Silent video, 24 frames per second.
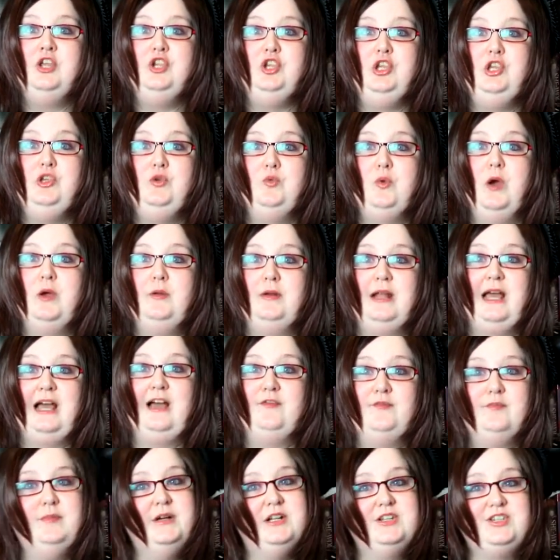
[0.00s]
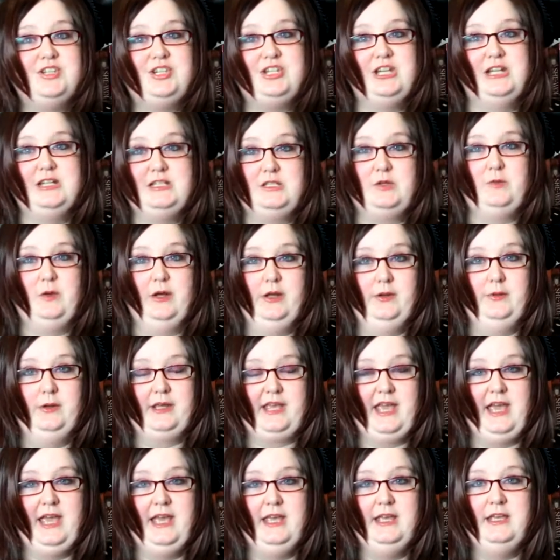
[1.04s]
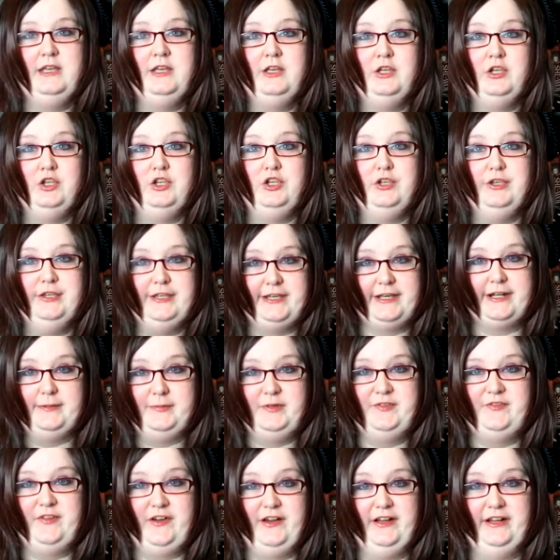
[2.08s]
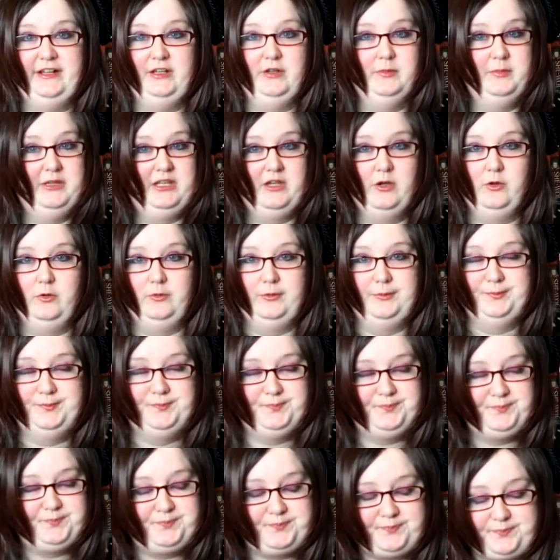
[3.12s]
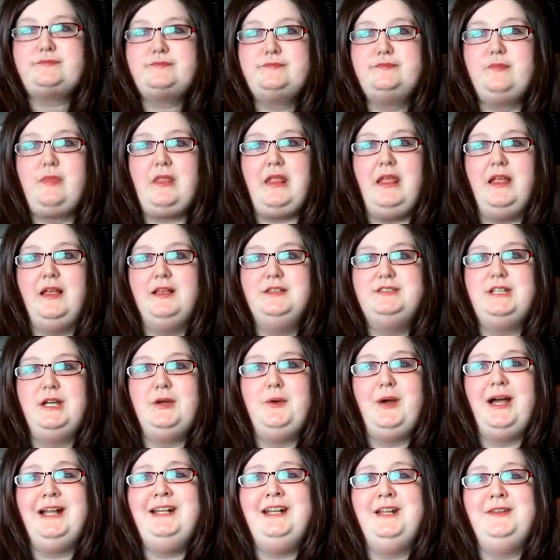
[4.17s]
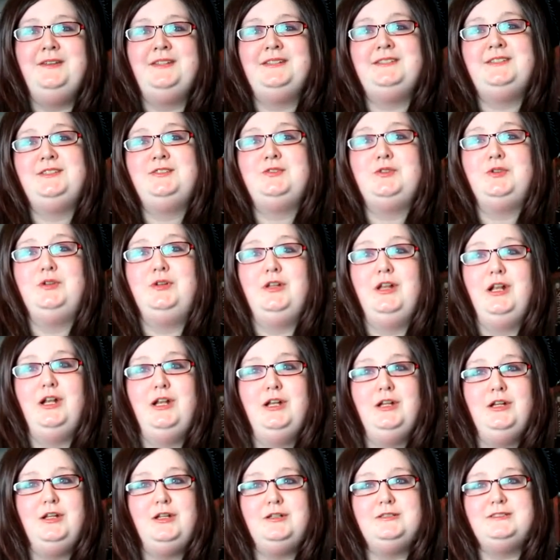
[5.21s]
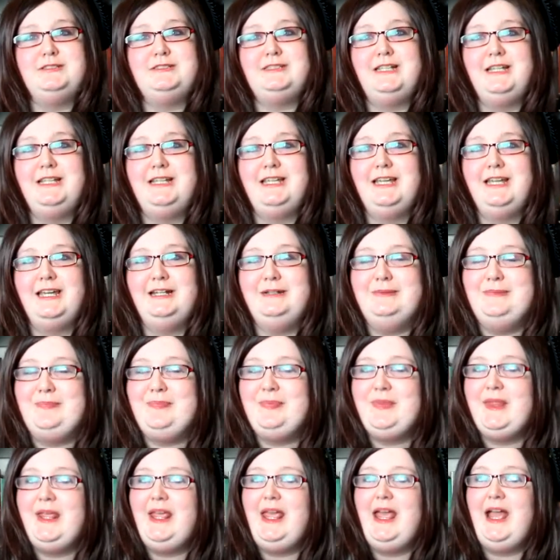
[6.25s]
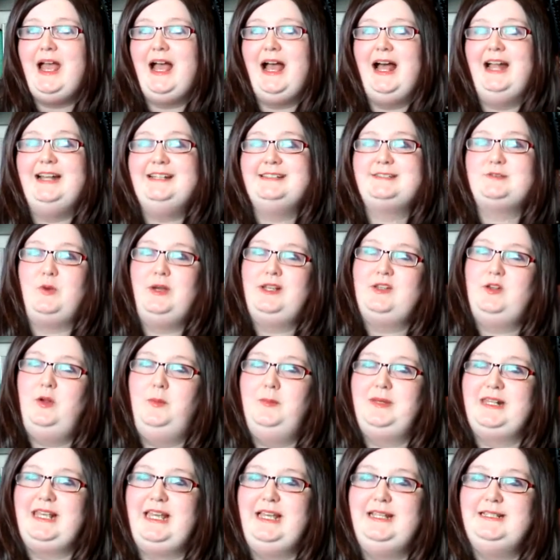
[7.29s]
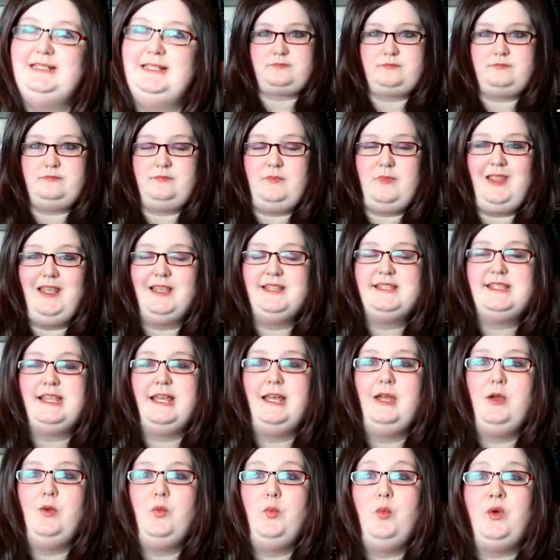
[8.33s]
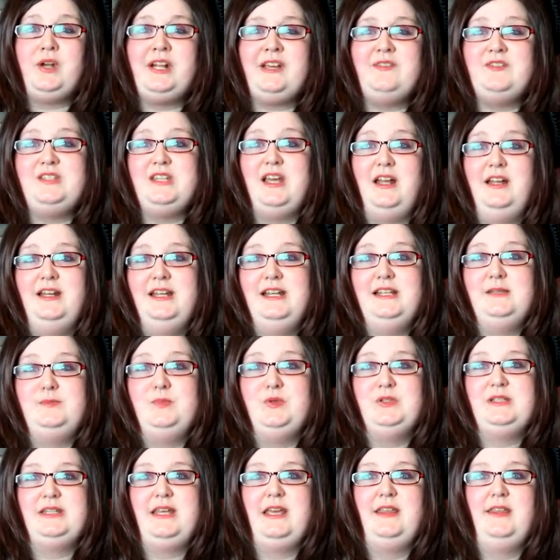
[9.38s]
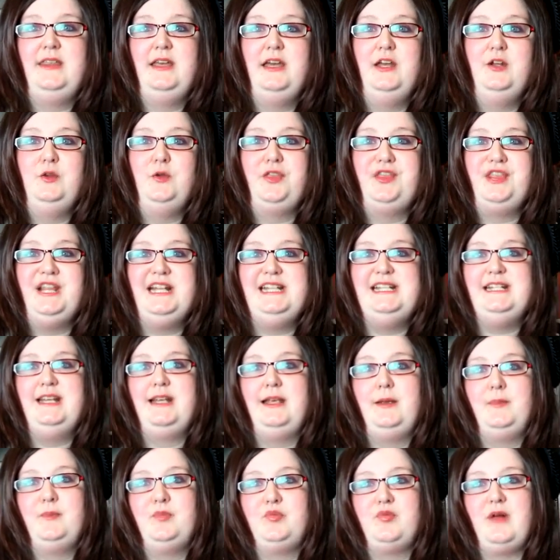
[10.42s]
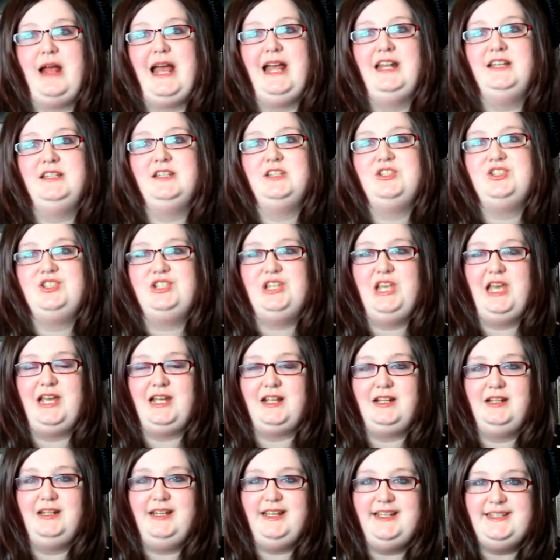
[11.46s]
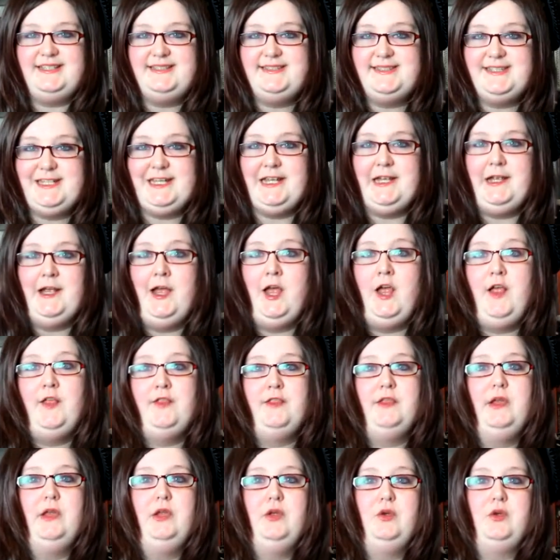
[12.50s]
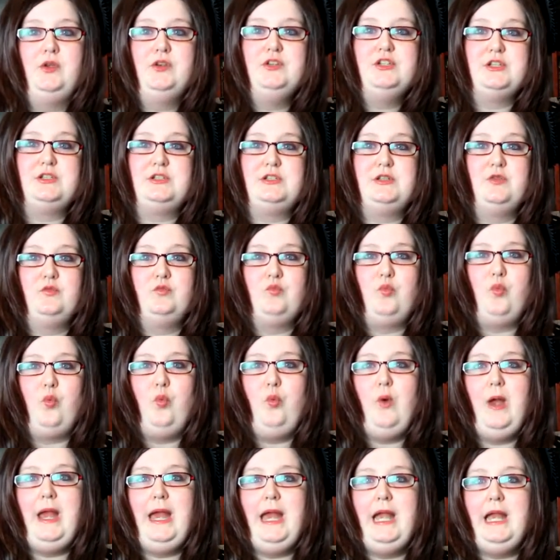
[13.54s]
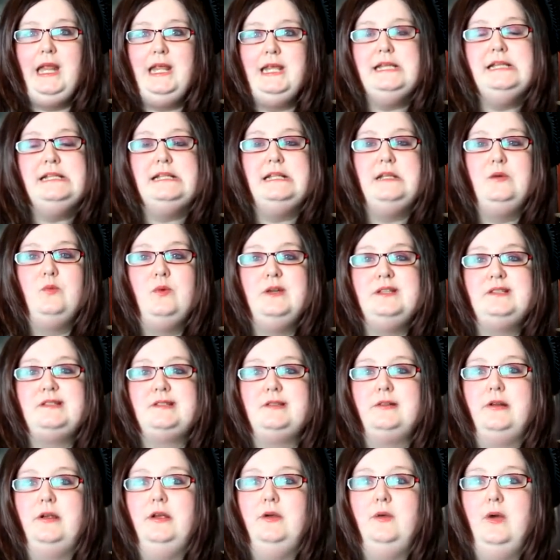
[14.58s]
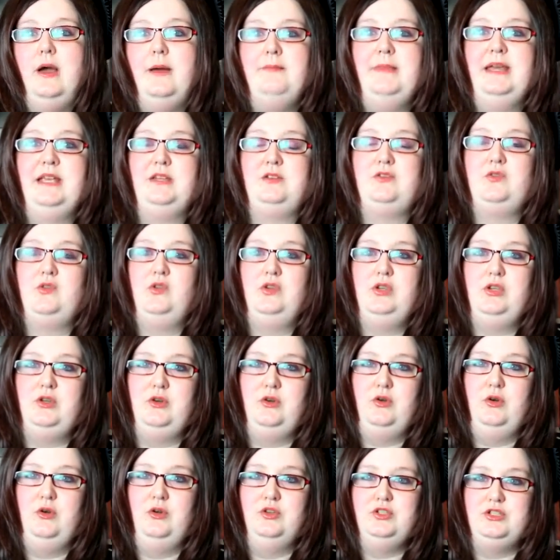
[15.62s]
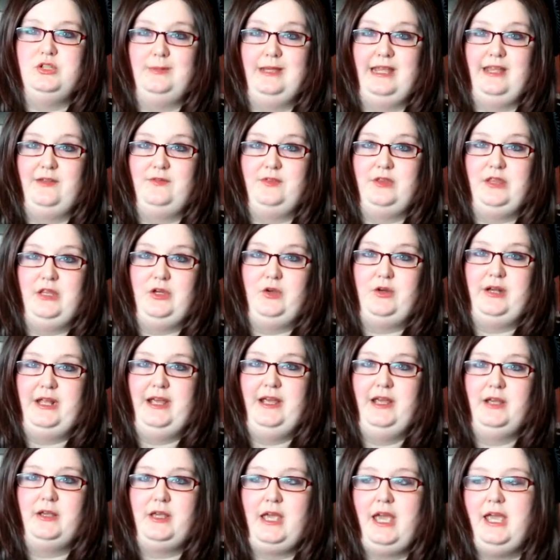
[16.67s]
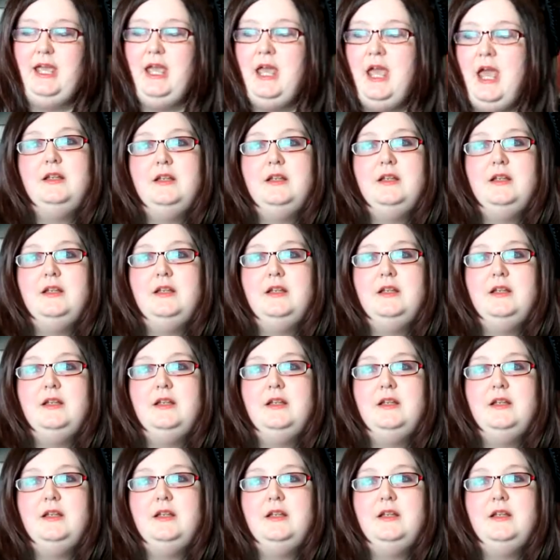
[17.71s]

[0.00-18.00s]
you won't have much shit to own okay you're gonna be fine you'll be golden so I know this is all a lot to take in and it's quite complicated so what I've done is put together an authentic brand checklist that you can just really easily whiz through and make sure you're doing everything on it, okay?